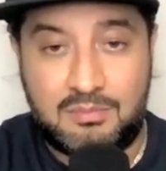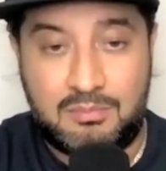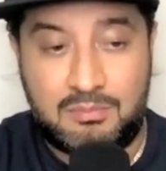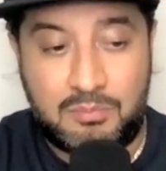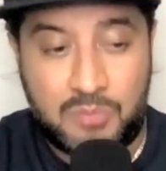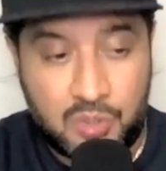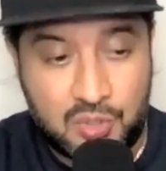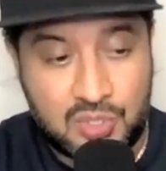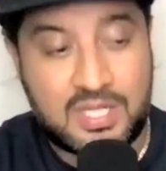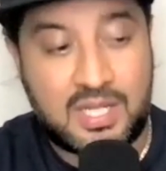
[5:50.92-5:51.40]

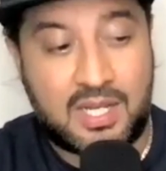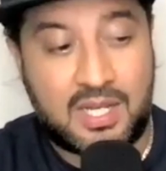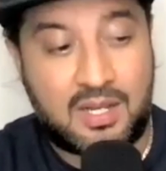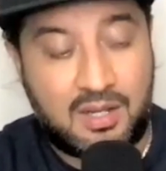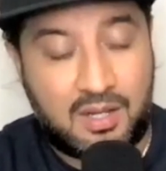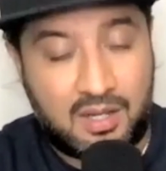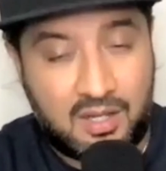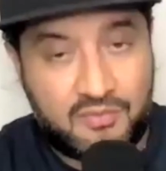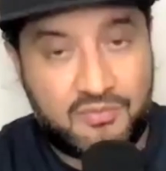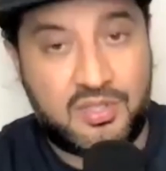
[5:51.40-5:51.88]
music
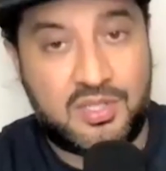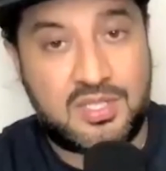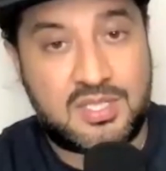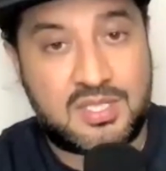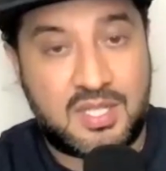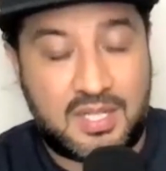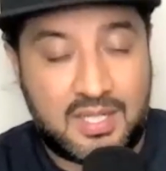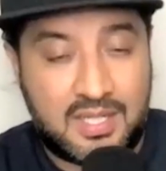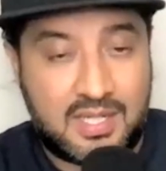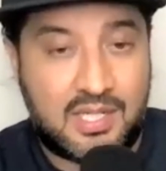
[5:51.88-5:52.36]

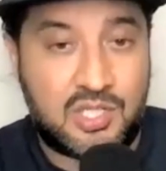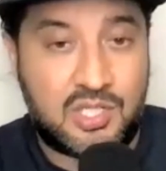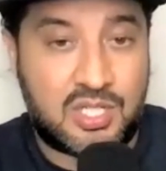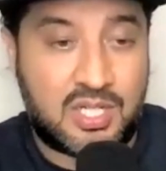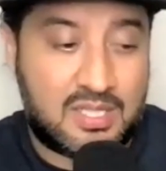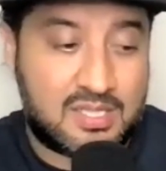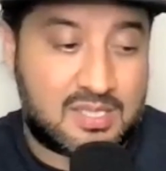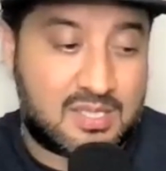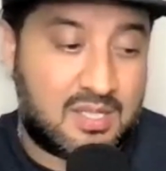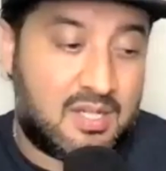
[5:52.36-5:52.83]
lovers and
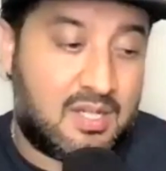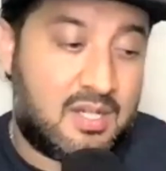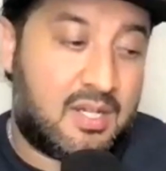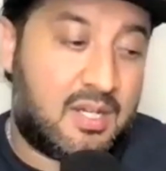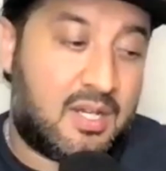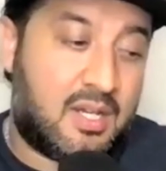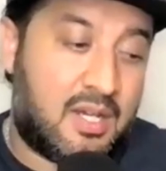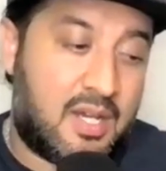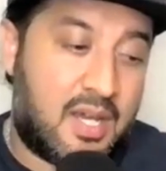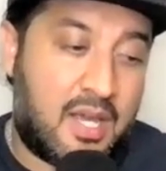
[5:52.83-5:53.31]
DJs
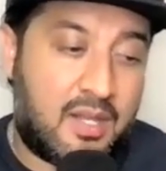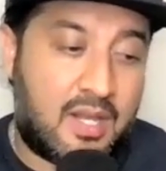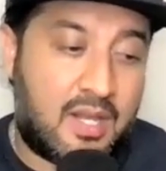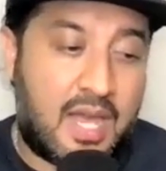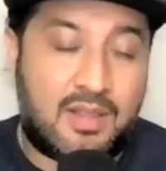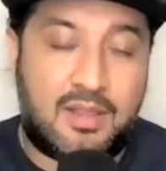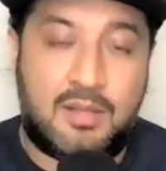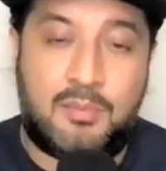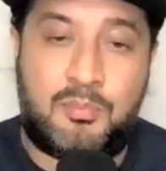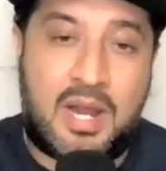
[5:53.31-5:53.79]

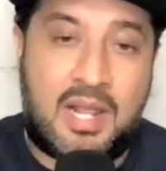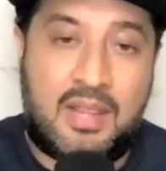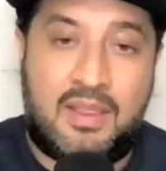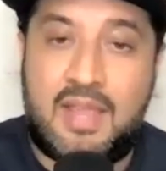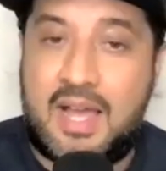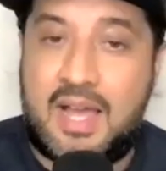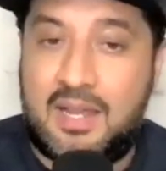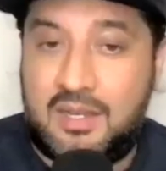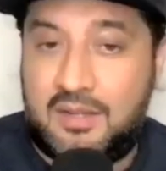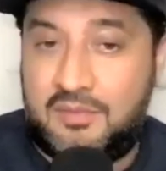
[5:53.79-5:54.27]
at the brand
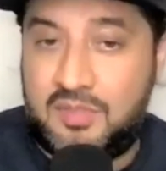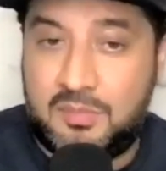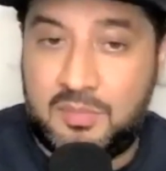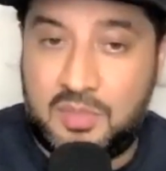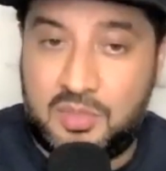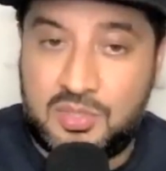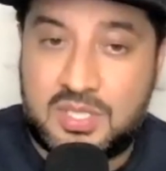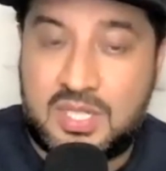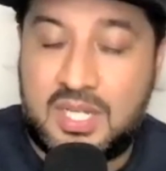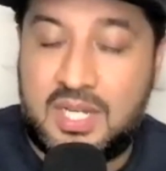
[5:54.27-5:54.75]
that I love the
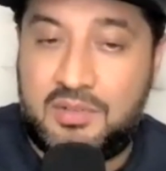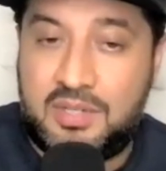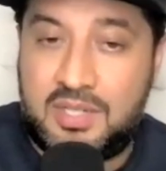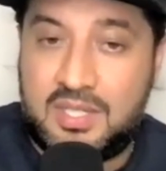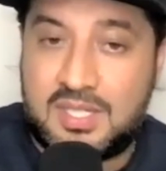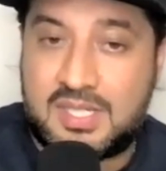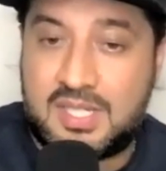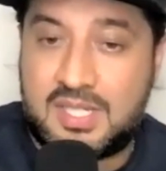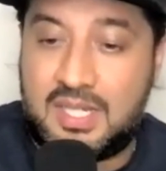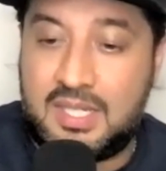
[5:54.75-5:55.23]
most here in
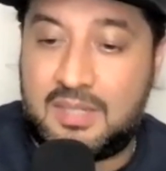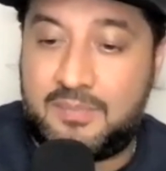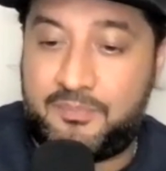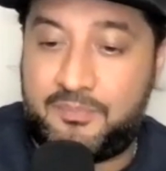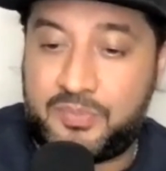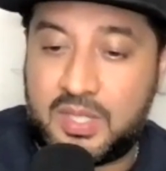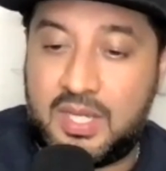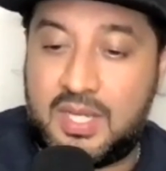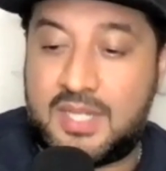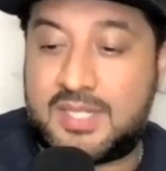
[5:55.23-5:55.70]
the city,
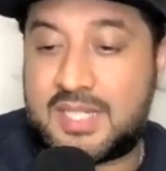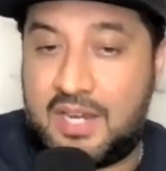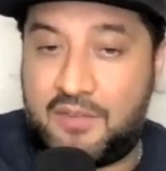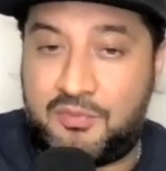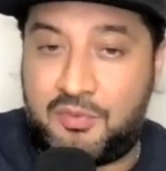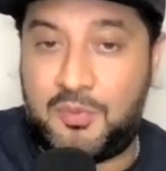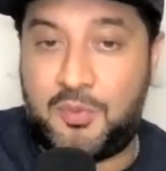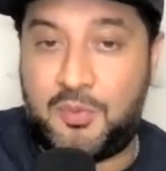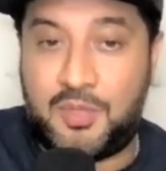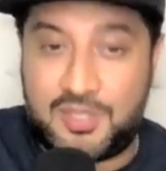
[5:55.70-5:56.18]
aside
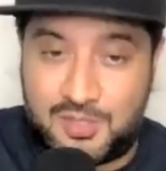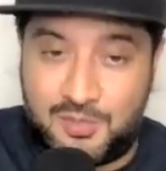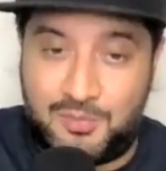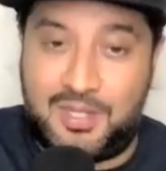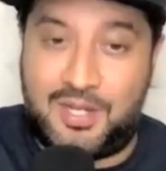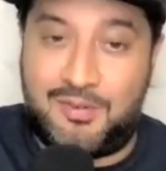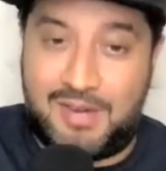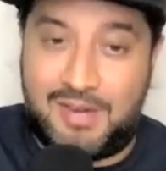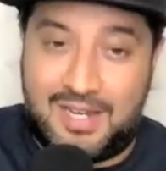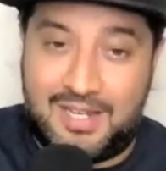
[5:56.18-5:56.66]
from the ones that
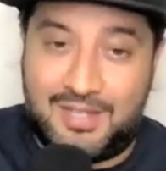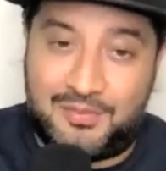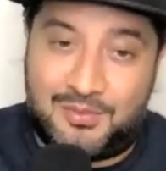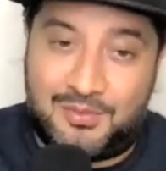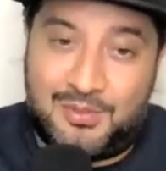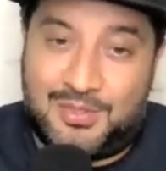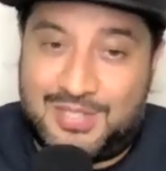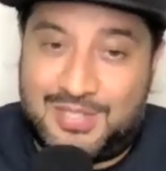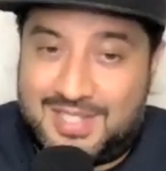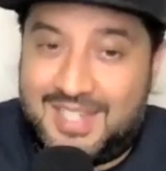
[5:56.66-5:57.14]
we create, of
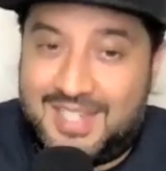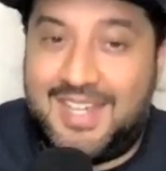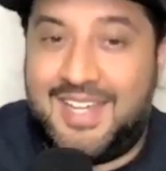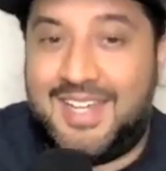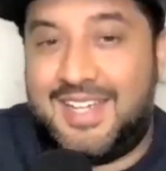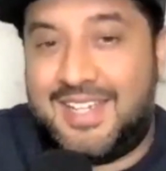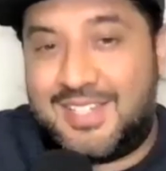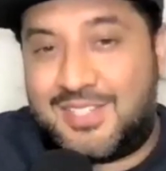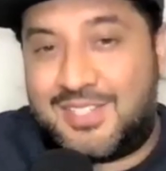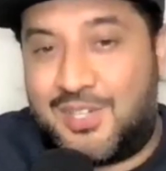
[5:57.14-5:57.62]
course.
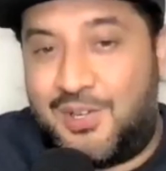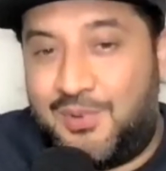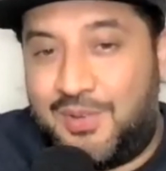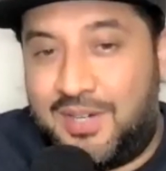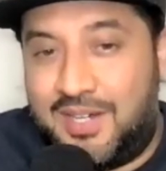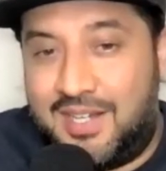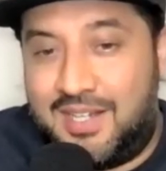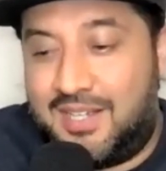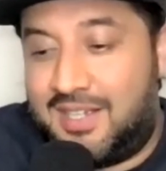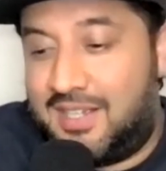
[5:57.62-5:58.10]

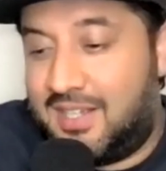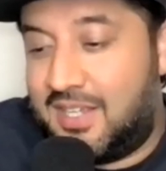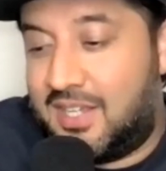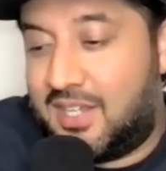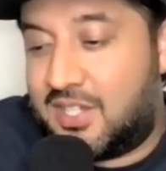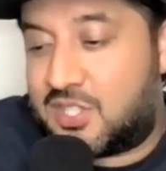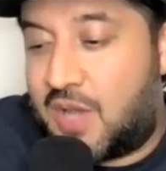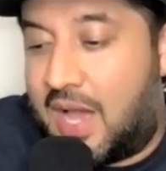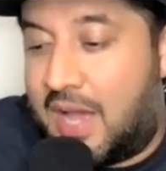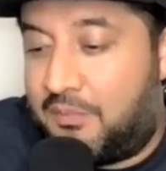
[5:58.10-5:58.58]
So
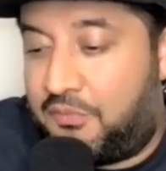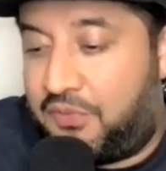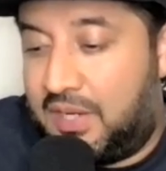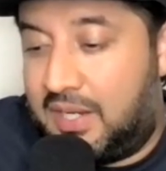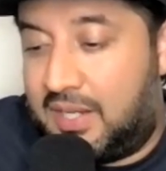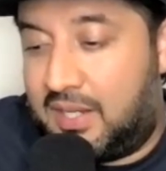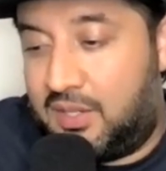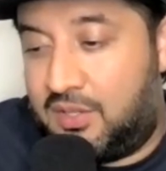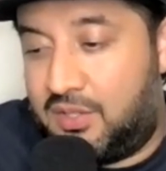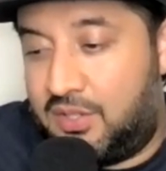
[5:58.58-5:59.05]
I'm
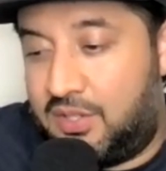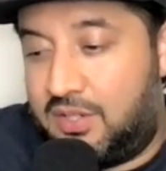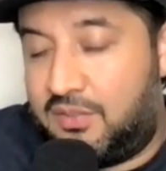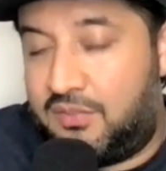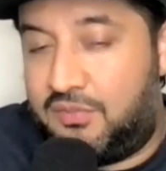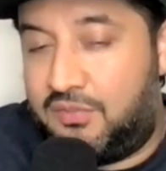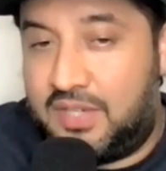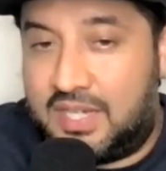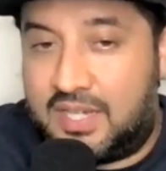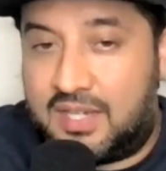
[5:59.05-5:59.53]
feeling good.
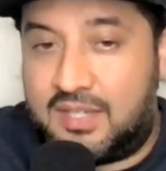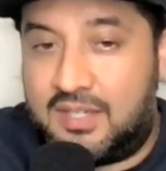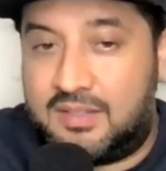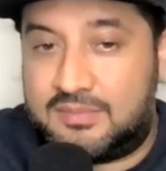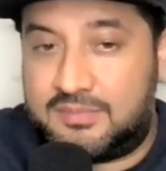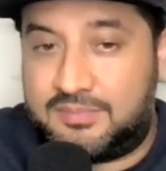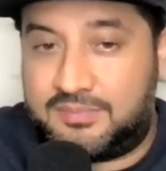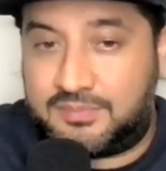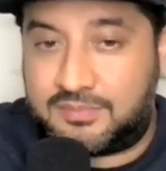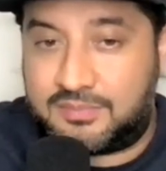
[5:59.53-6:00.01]
Vic,
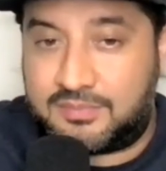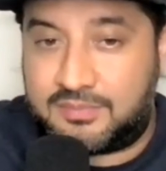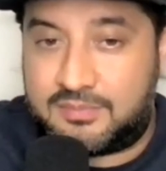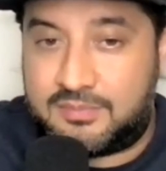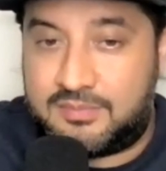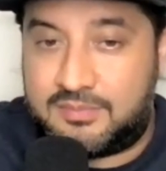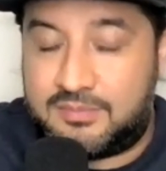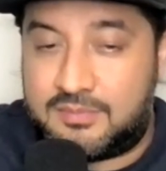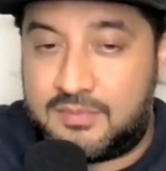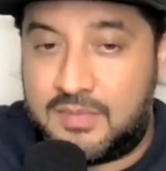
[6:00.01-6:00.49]

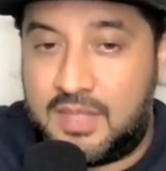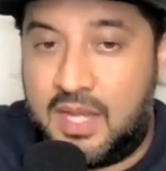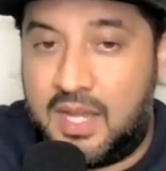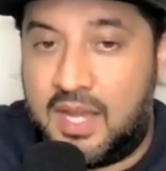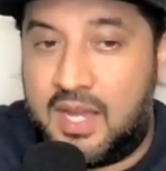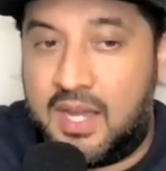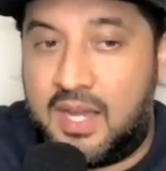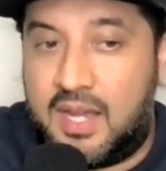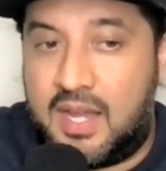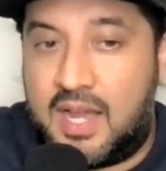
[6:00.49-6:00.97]

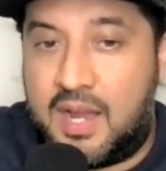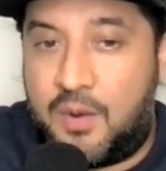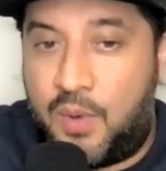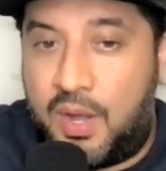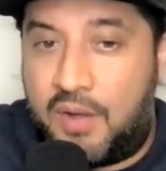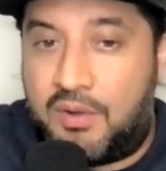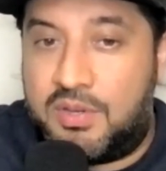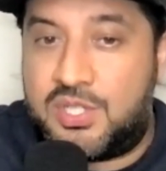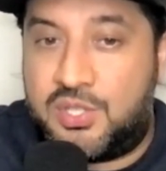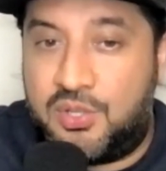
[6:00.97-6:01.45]

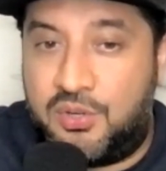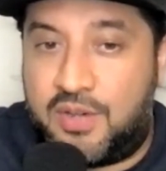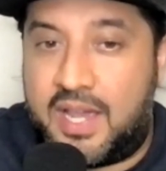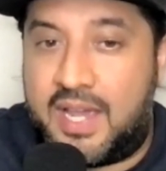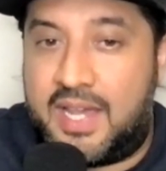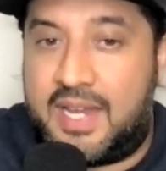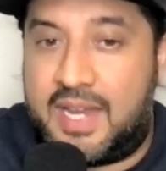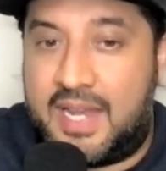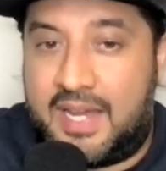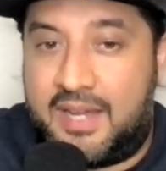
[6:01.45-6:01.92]
where is your
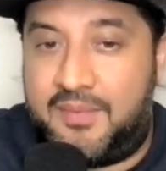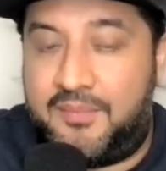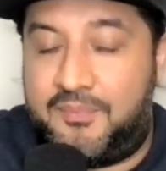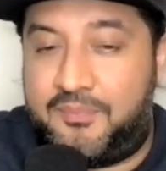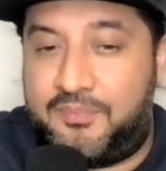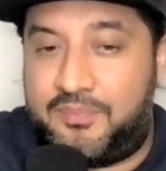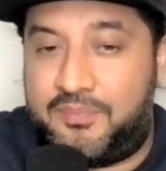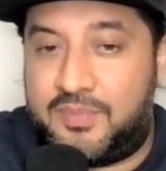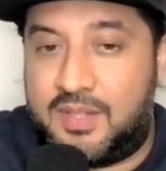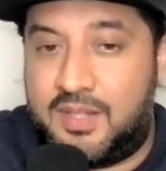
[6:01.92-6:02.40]
head at?
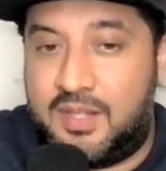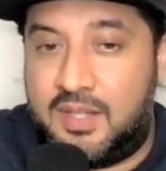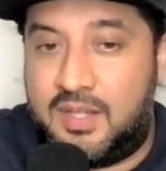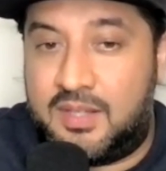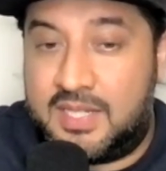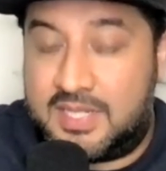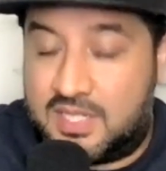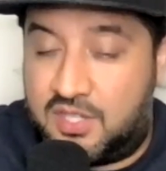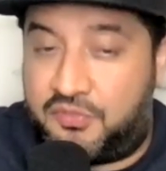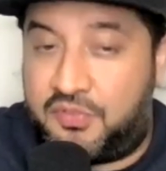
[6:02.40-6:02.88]

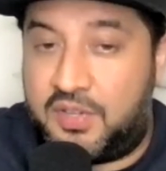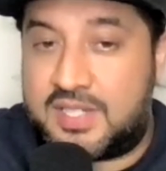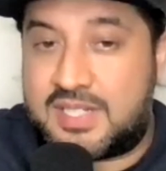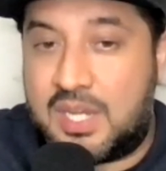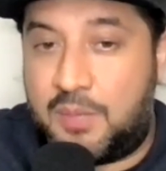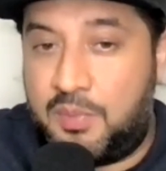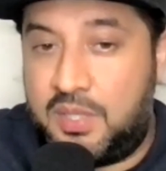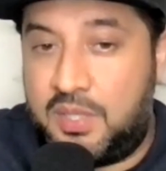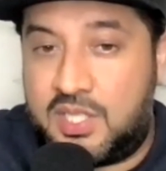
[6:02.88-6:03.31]
This is the first time we